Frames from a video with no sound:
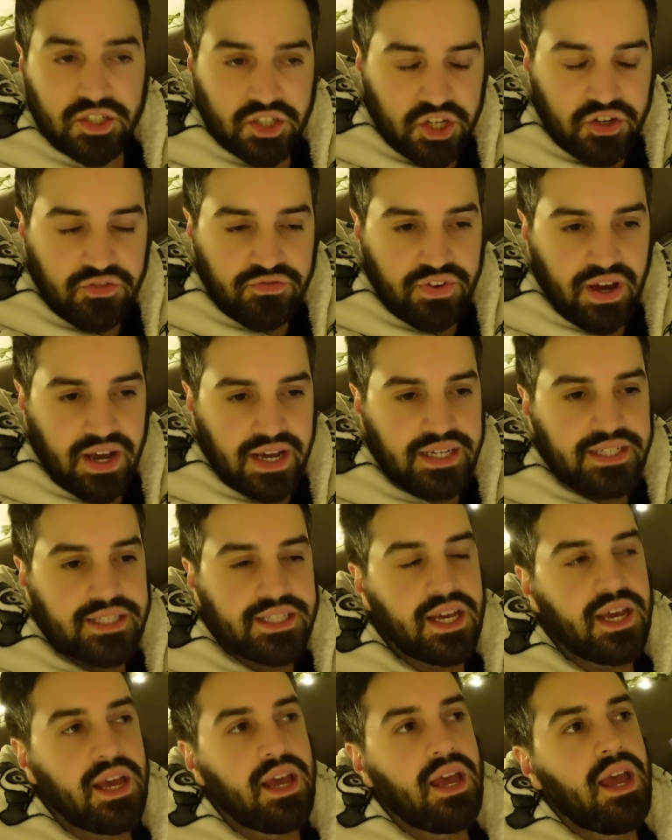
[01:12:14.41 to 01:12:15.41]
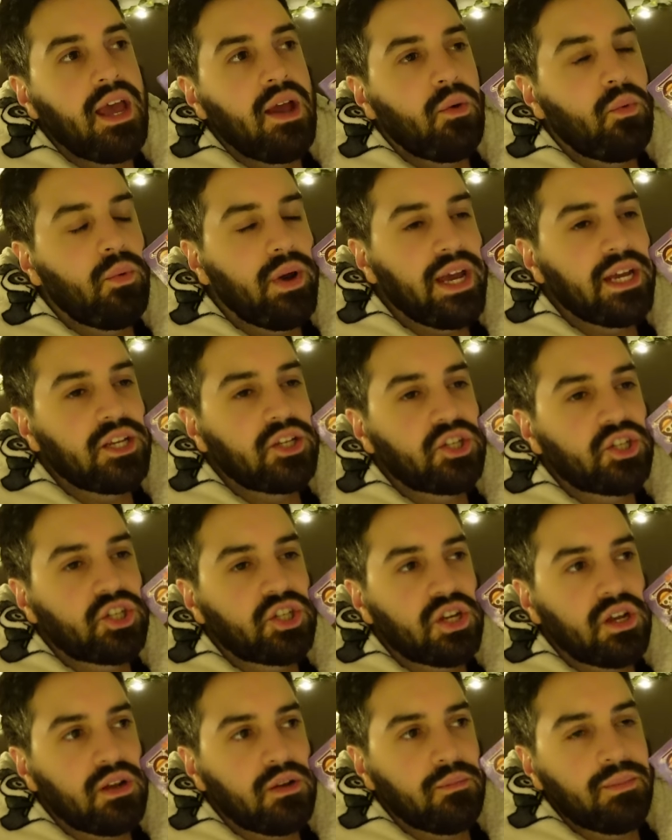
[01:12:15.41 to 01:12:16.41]
Two fight,
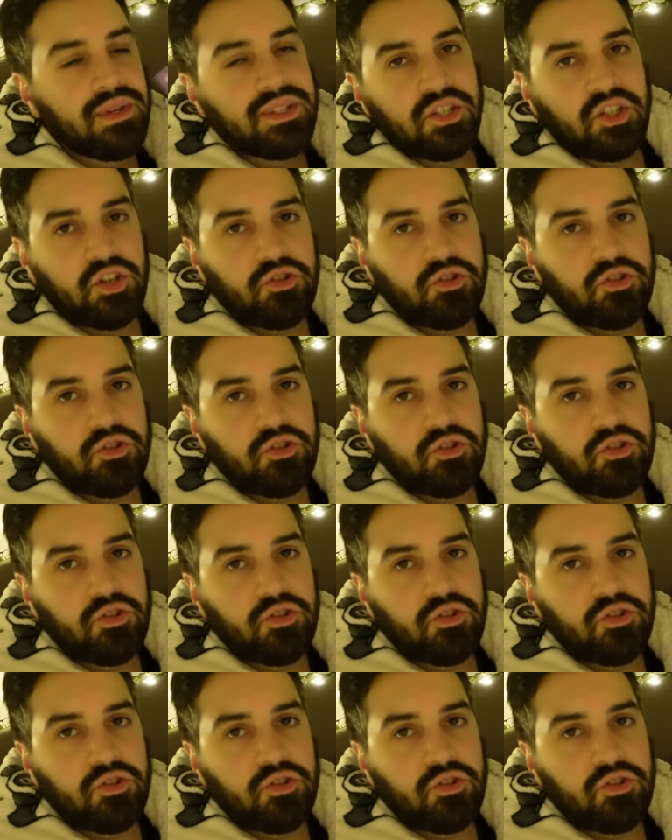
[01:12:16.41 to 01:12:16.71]
which Mr.